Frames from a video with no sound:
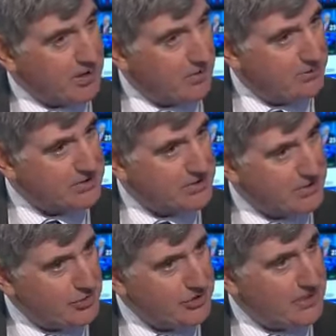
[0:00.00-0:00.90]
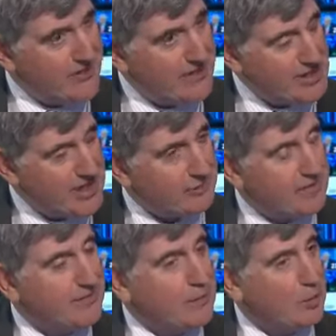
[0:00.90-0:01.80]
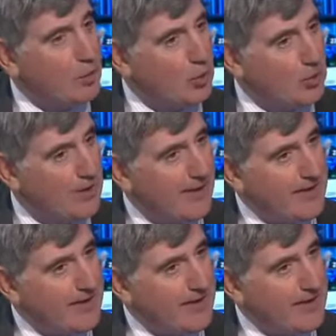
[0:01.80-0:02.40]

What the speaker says: come to the UK, they're checked before